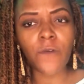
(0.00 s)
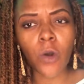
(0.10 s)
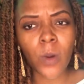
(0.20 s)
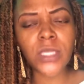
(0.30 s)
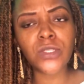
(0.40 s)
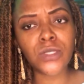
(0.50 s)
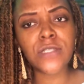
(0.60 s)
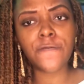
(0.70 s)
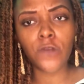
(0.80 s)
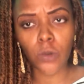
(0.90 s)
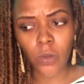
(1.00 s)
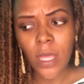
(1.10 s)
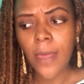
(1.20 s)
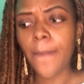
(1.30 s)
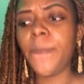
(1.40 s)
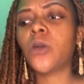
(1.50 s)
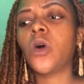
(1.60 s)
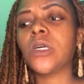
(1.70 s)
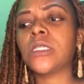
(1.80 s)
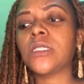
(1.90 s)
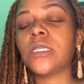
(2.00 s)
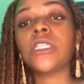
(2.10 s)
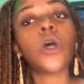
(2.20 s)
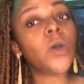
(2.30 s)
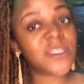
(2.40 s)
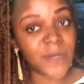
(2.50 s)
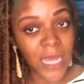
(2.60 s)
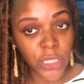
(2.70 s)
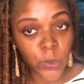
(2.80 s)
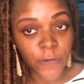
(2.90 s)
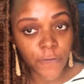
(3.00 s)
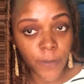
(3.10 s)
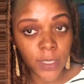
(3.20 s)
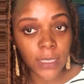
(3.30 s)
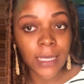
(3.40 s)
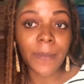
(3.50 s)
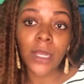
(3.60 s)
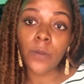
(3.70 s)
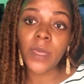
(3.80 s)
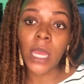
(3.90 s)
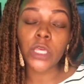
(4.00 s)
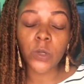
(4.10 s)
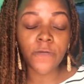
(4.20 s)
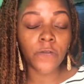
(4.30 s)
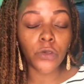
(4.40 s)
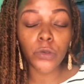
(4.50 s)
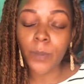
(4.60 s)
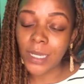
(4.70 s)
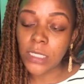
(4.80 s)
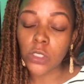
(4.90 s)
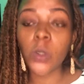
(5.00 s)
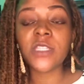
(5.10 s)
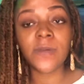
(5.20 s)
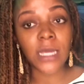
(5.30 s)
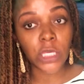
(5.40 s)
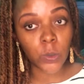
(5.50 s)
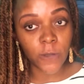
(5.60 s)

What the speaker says: always used Flow because it's always been accurate for me. It might not be accurate for you, but it's always been accurate